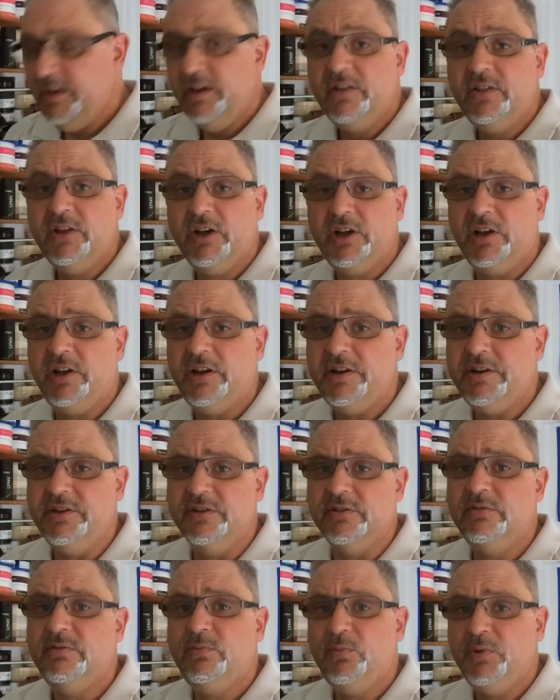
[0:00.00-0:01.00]
The
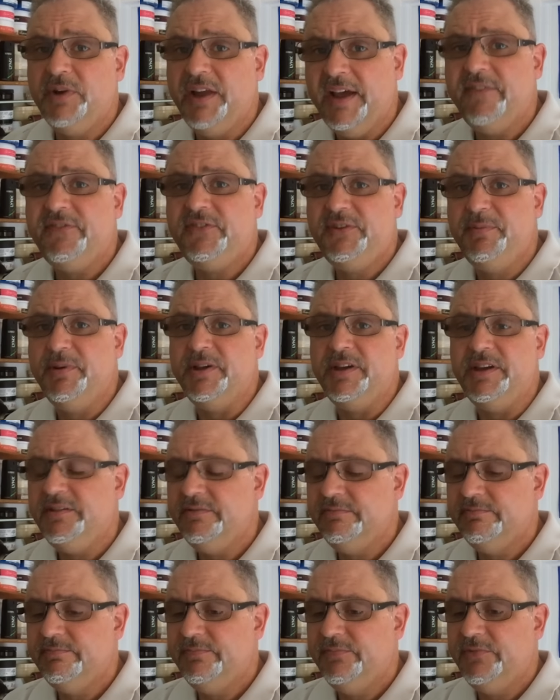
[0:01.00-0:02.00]
Colonial would have to
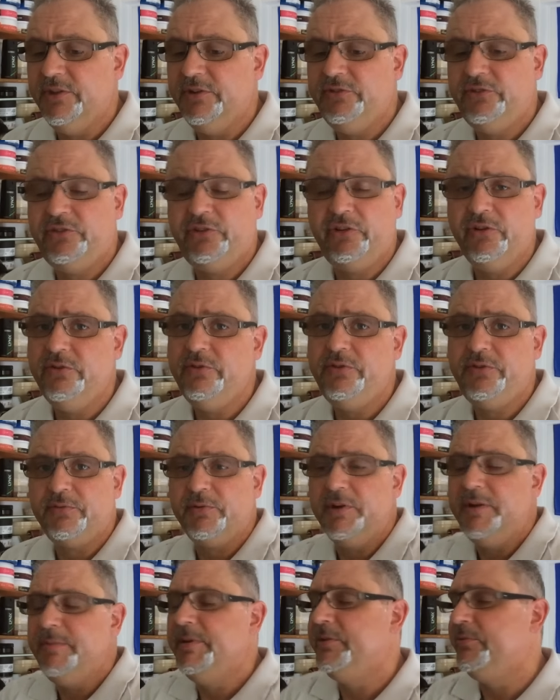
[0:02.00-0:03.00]
be the
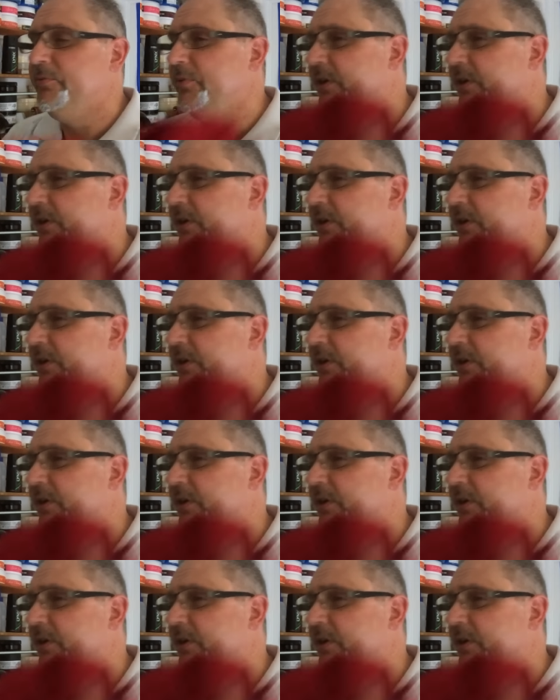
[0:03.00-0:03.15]
2-3 minute